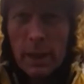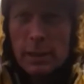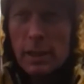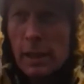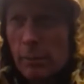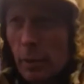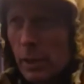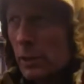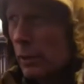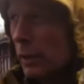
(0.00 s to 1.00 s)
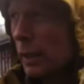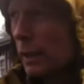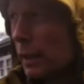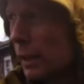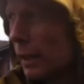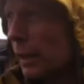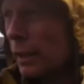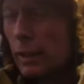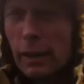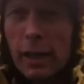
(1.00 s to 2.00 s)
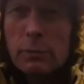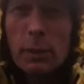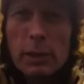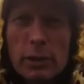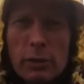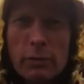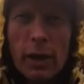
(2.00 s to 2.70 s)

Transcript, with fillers: dust down, make sure that the asbestos